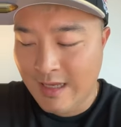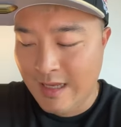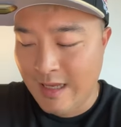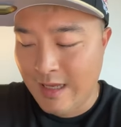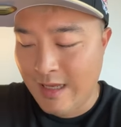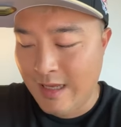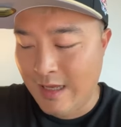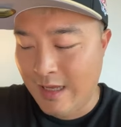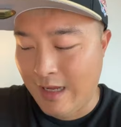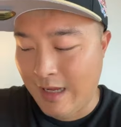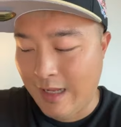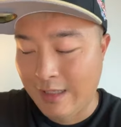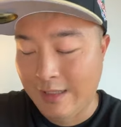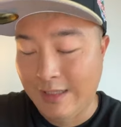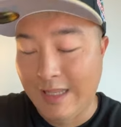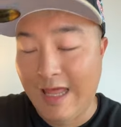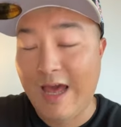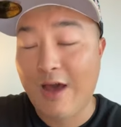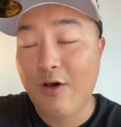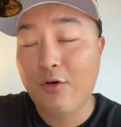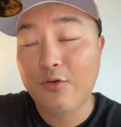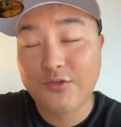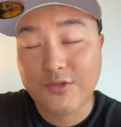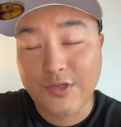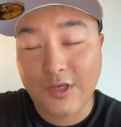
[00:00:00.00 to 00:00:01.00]
uh,
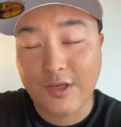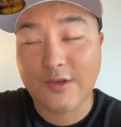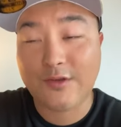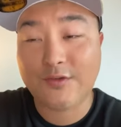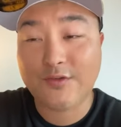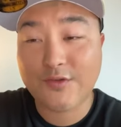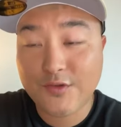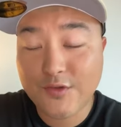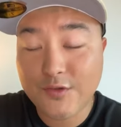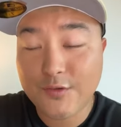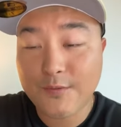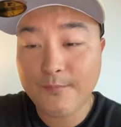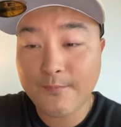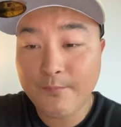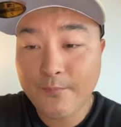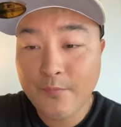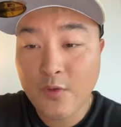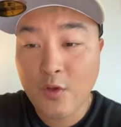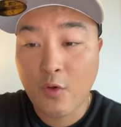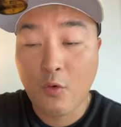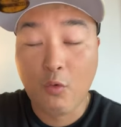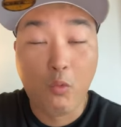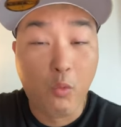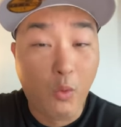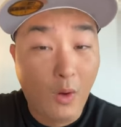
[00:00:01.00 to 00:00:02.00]
allows us
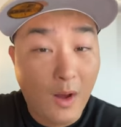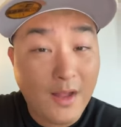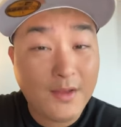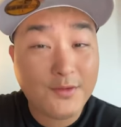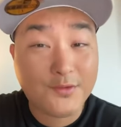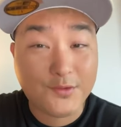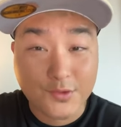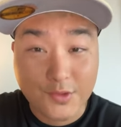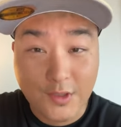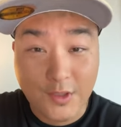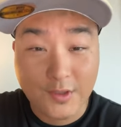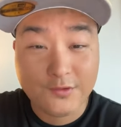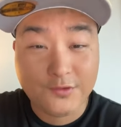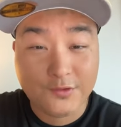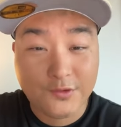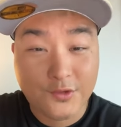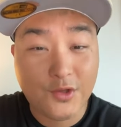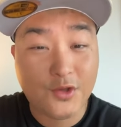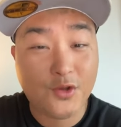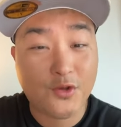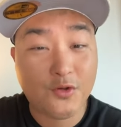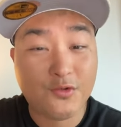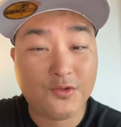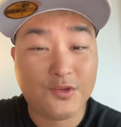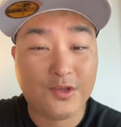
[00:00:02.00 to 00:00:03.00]
wants us
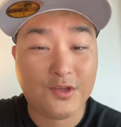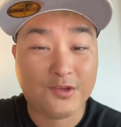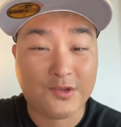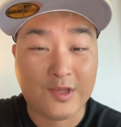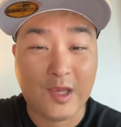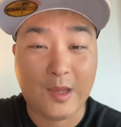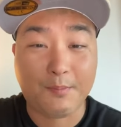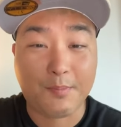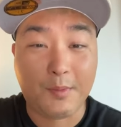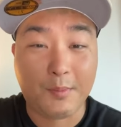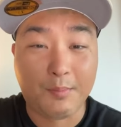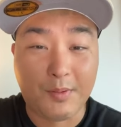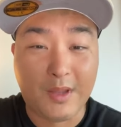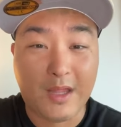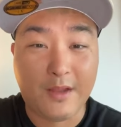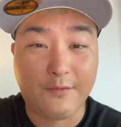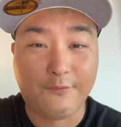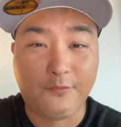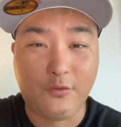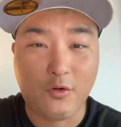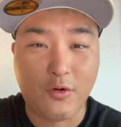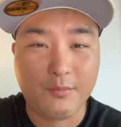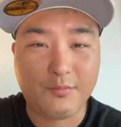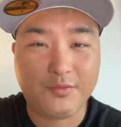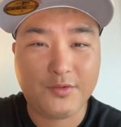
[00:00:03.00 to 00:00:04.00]
to use these type of
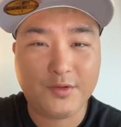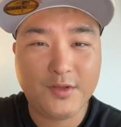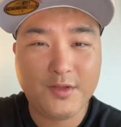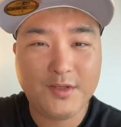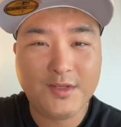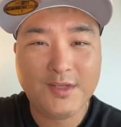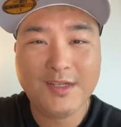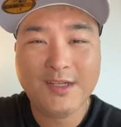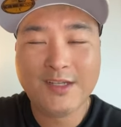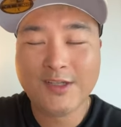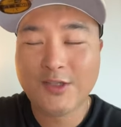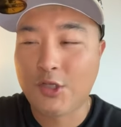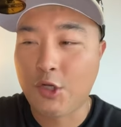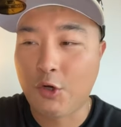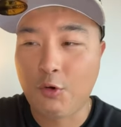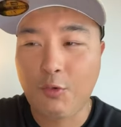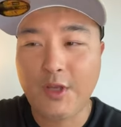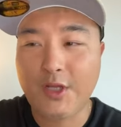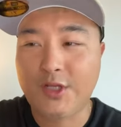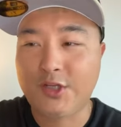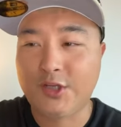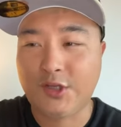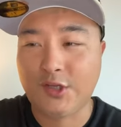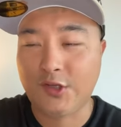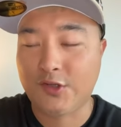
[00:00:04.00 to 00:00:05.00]
platforms to
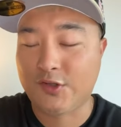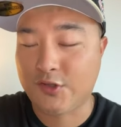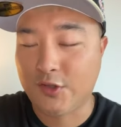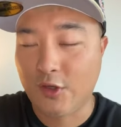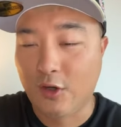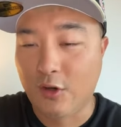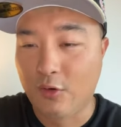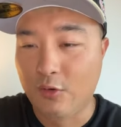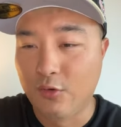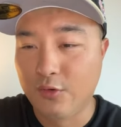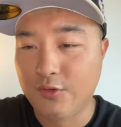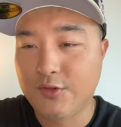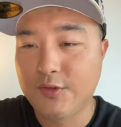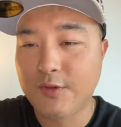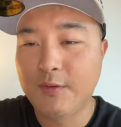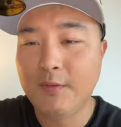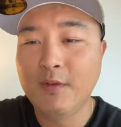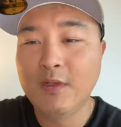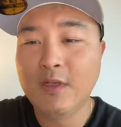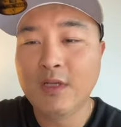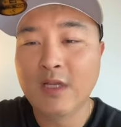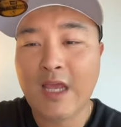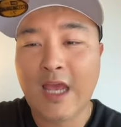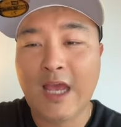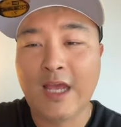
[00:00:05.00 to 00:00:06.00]
reach the souls
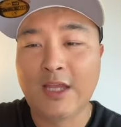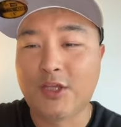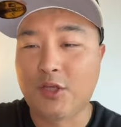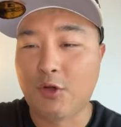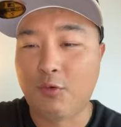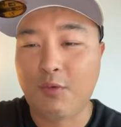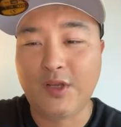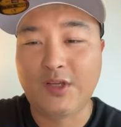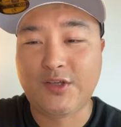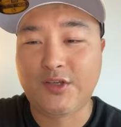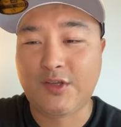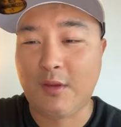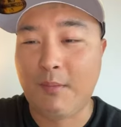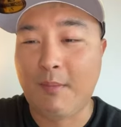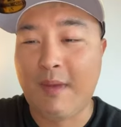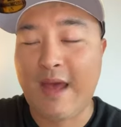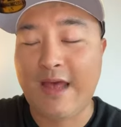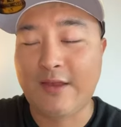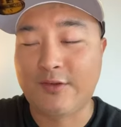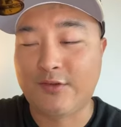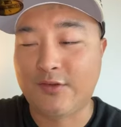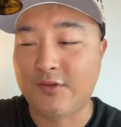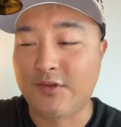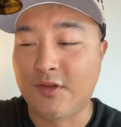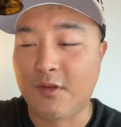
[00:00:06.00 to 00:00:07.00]
and to reach the
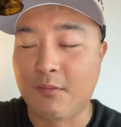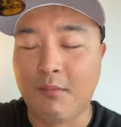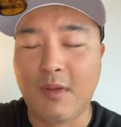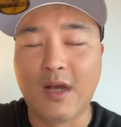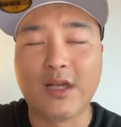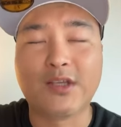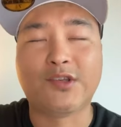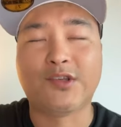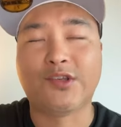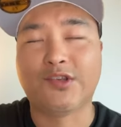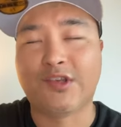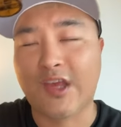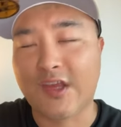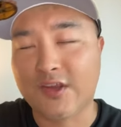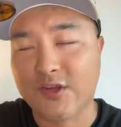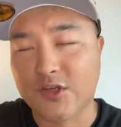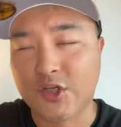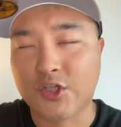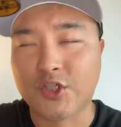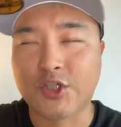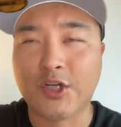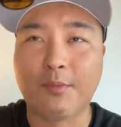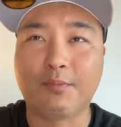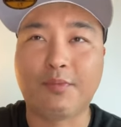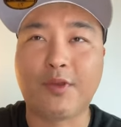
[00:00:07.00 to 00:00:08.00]
masses. As much
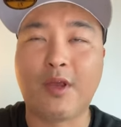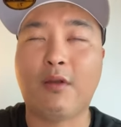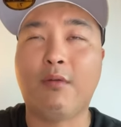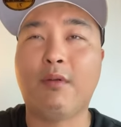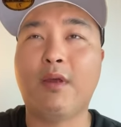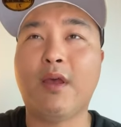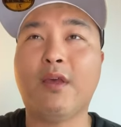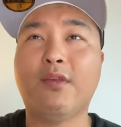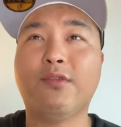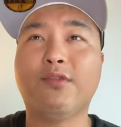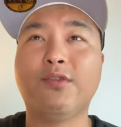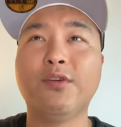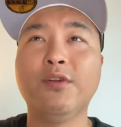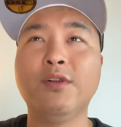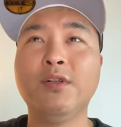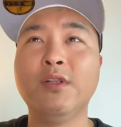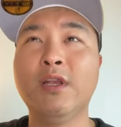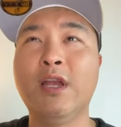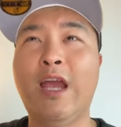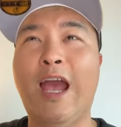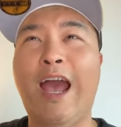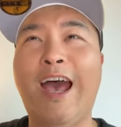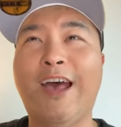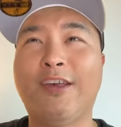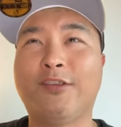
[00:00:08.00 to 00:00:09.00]
censorship there is,
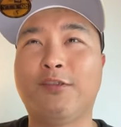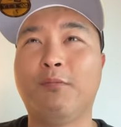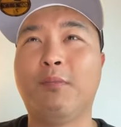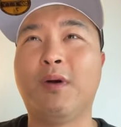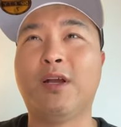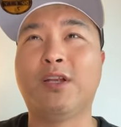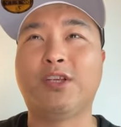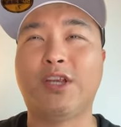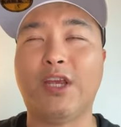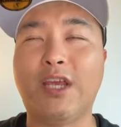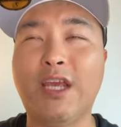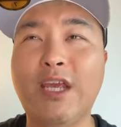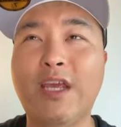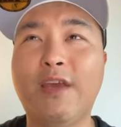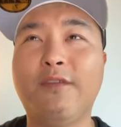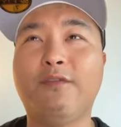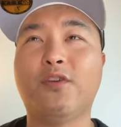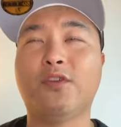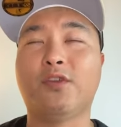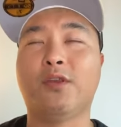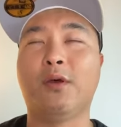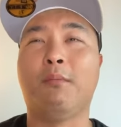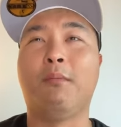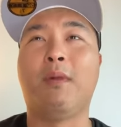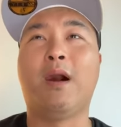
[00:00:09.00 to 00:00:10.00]
as much
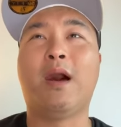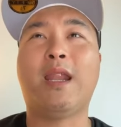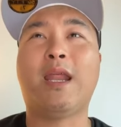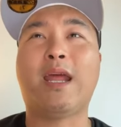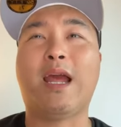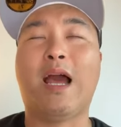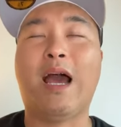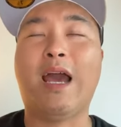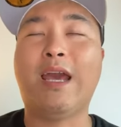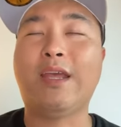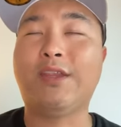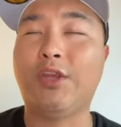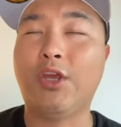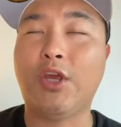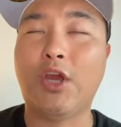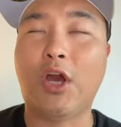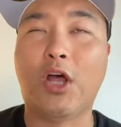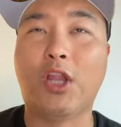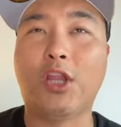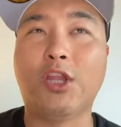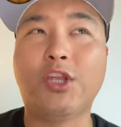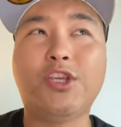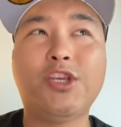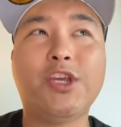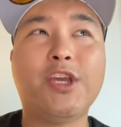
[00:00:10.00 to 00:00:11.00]
evil, demonic
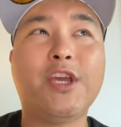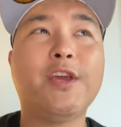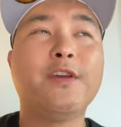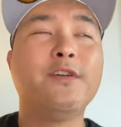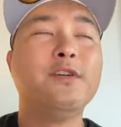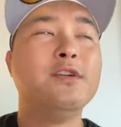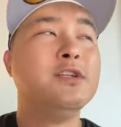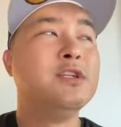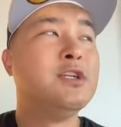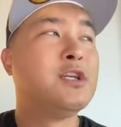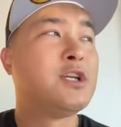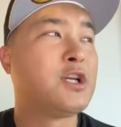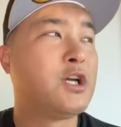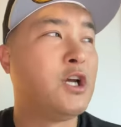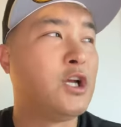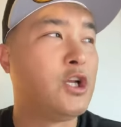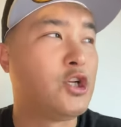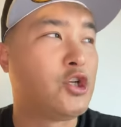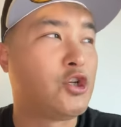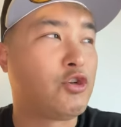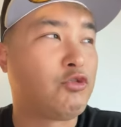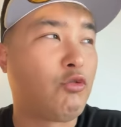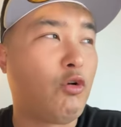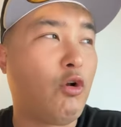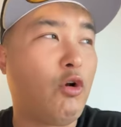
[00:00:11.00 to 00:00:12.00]
ideology,
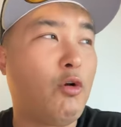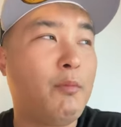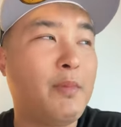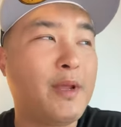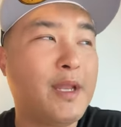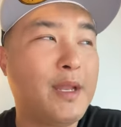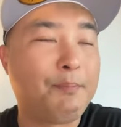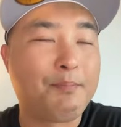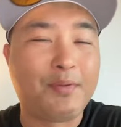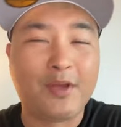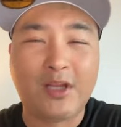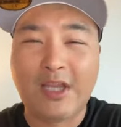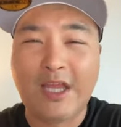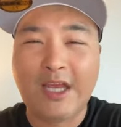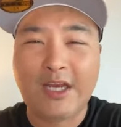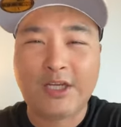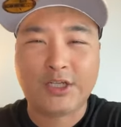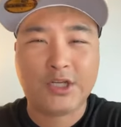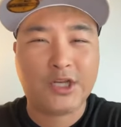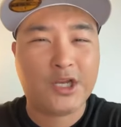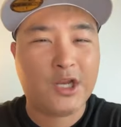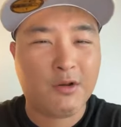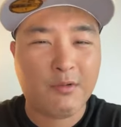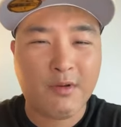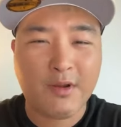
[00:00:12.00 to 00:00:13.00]
control,
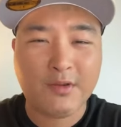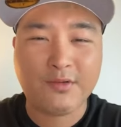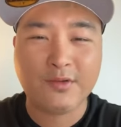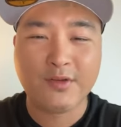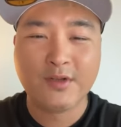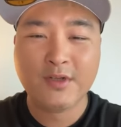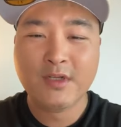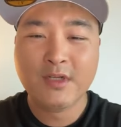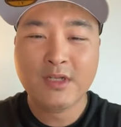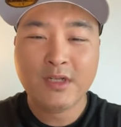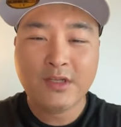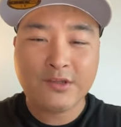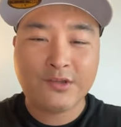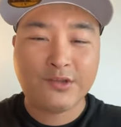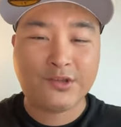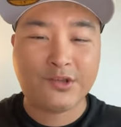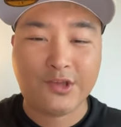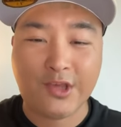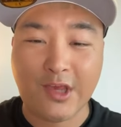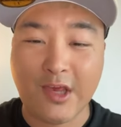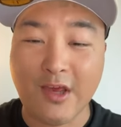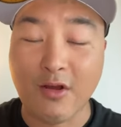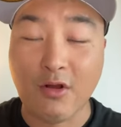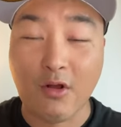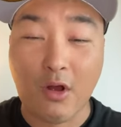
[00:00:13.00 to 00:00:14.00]
manipulation there is,
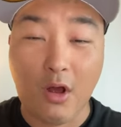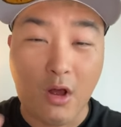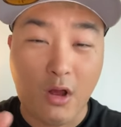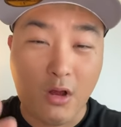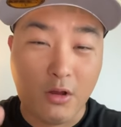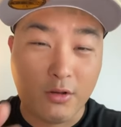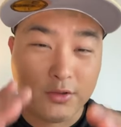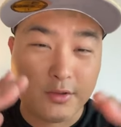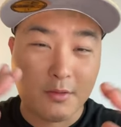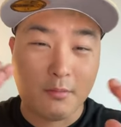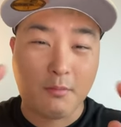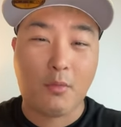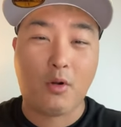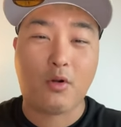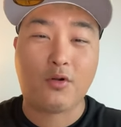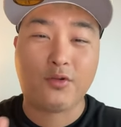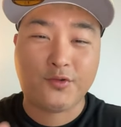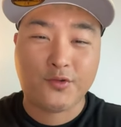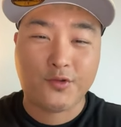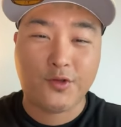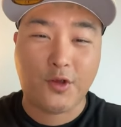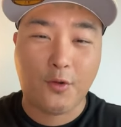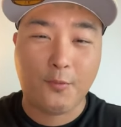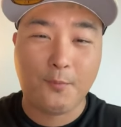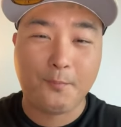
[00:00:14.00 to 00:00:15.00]
still all the
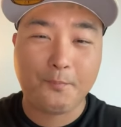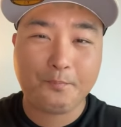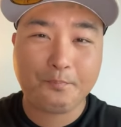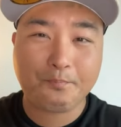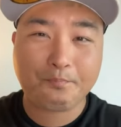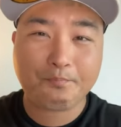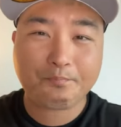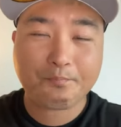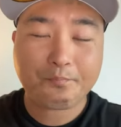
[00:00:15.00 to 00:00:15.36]
more so,